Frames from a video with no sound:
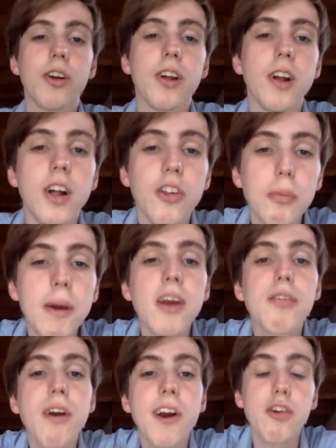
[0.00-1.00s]

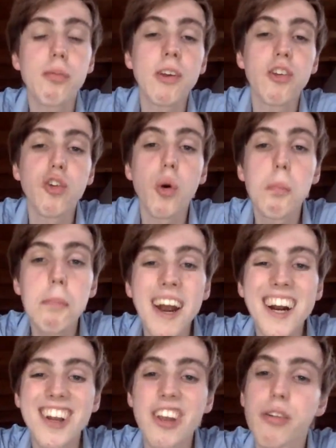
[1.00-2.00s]
to make a very explicit
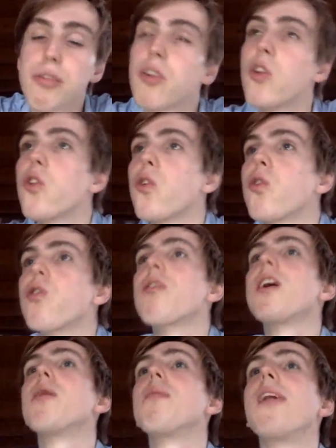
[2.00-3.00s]
comparative in
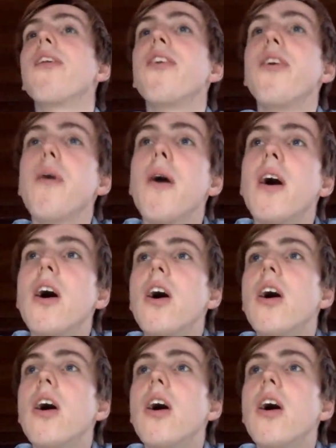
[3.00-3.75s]
terms of credibility.